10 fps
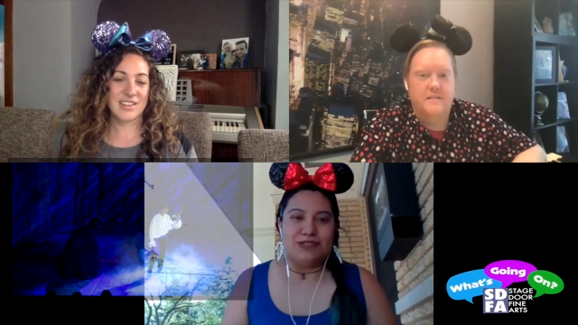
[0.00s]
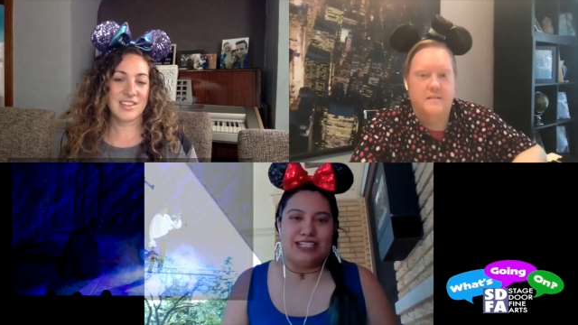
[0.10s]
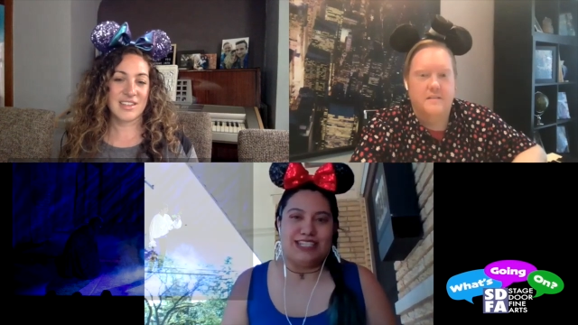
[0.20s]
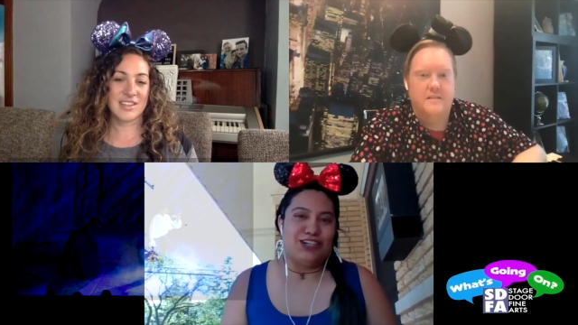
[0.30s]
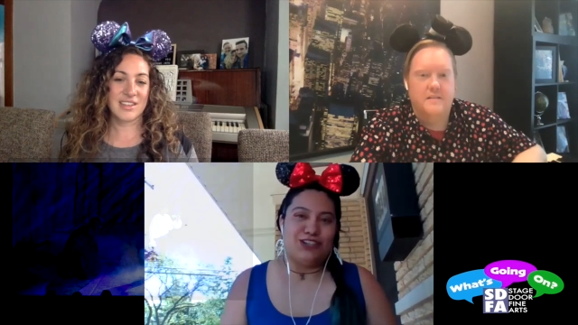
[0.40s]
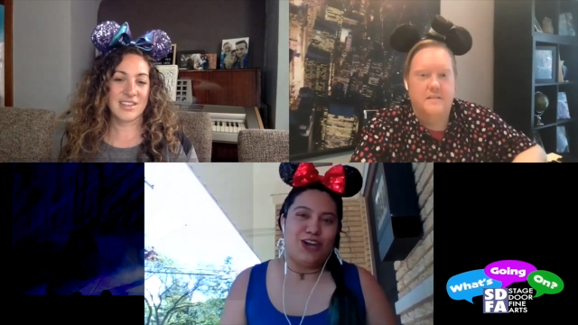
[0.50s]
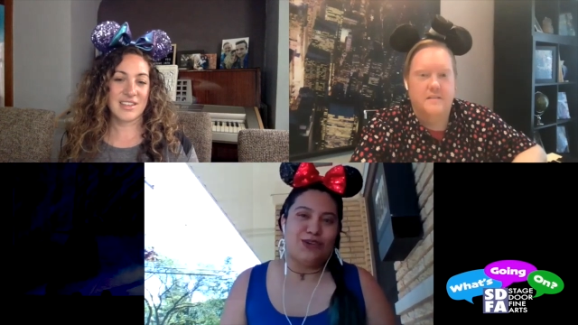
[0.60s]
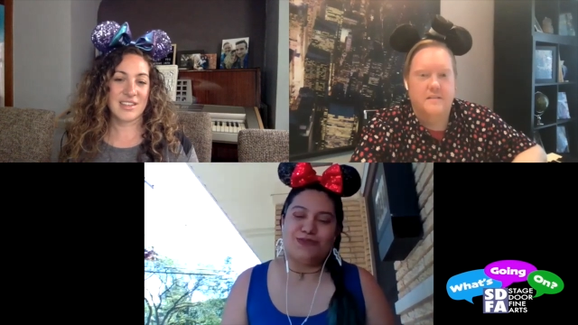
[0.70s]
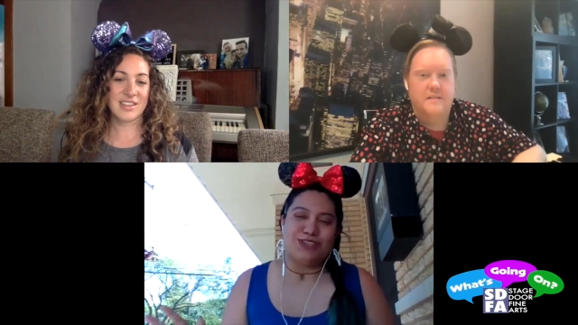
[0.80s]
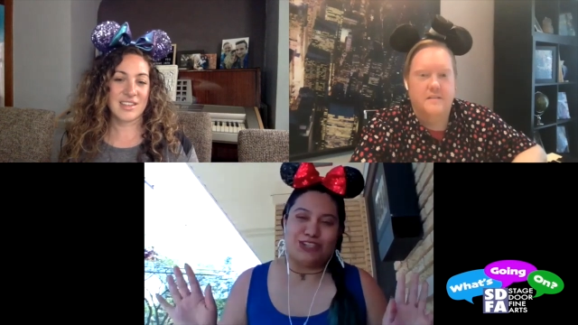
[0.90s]
Speaker 1: Disney
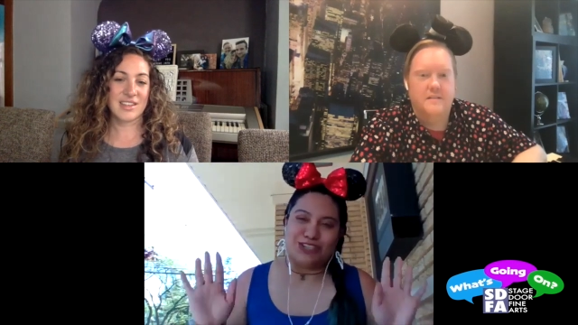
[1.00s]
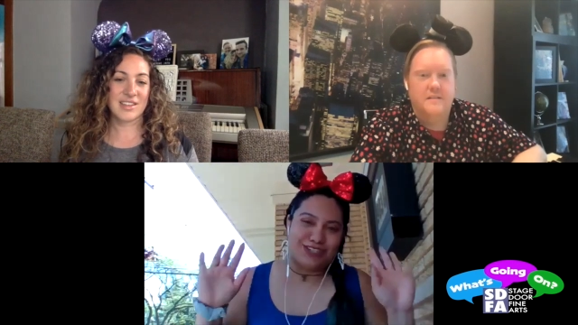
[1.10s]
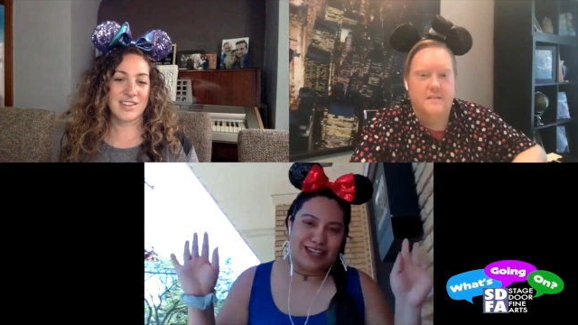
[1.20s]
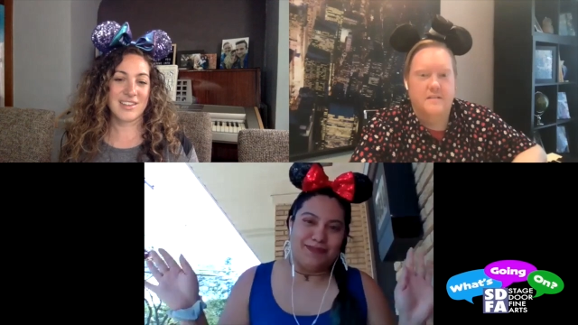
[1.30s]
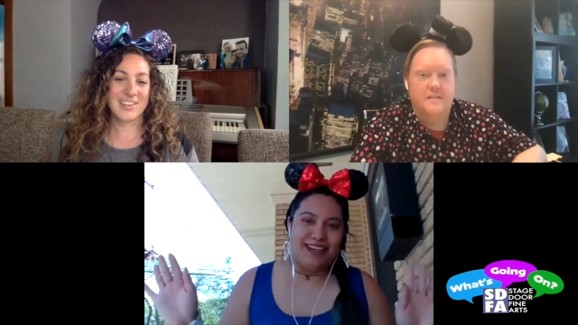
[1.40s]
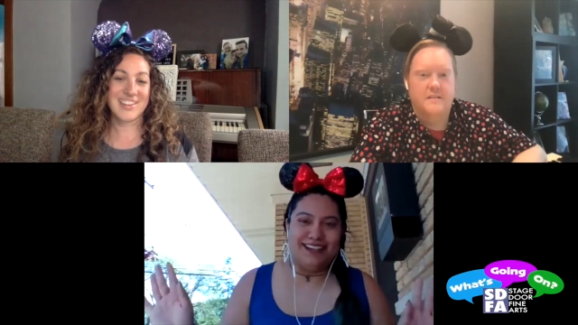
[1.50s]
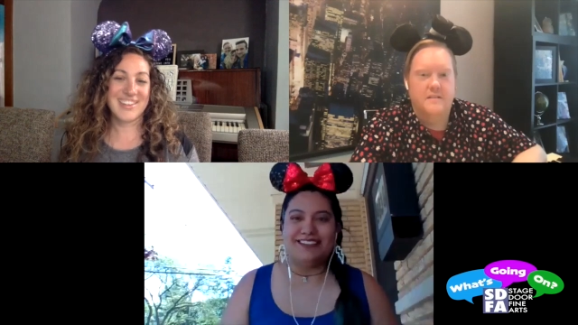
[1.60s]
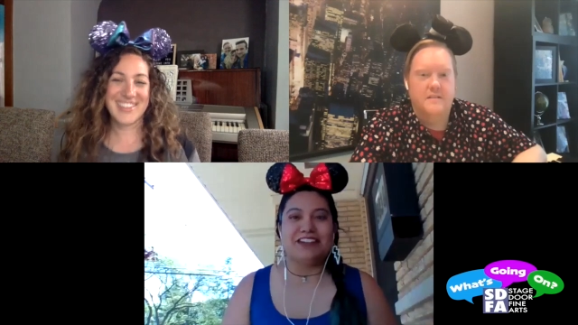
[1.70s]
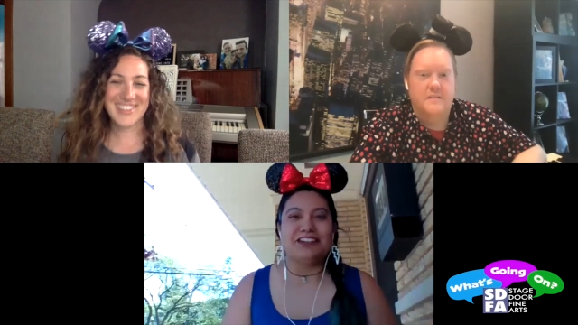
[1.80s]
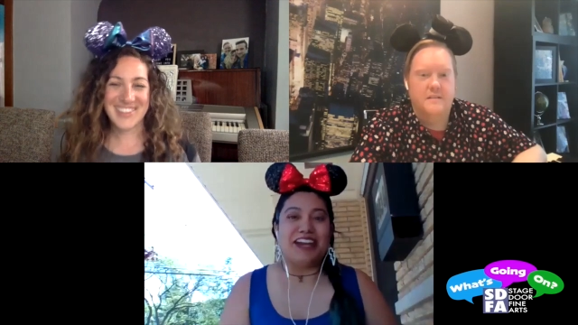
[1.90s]
show was just, I mean,
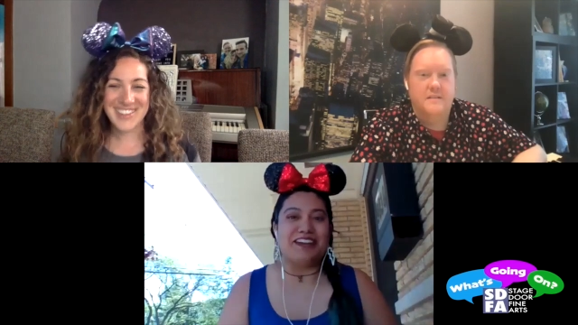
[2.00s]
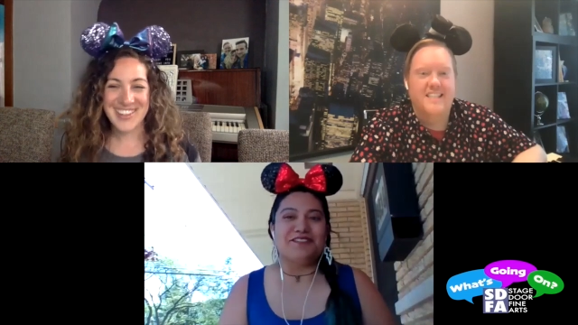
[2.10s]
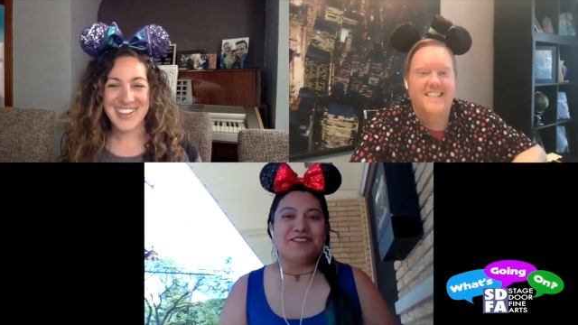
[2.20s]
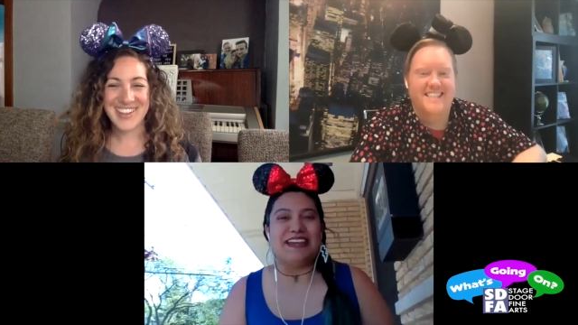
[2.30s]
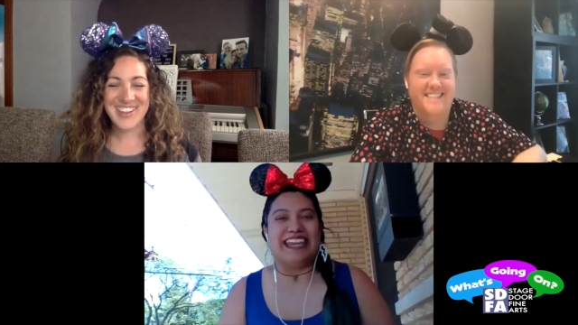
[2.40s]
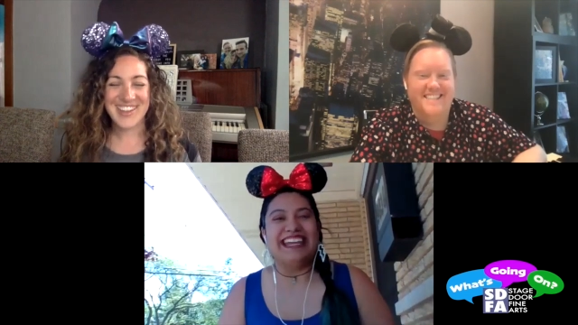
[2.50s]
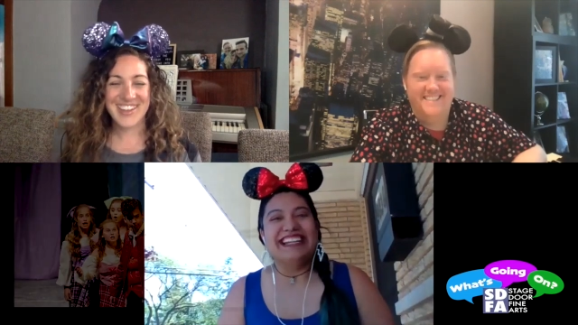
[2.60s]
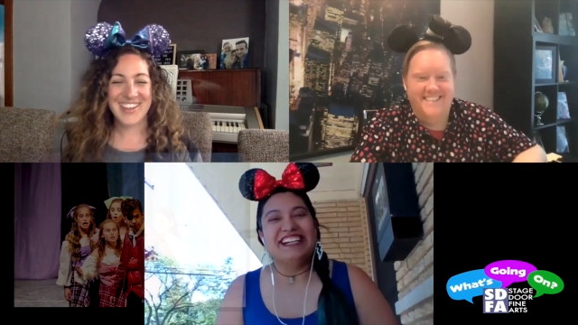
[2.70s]
great for me.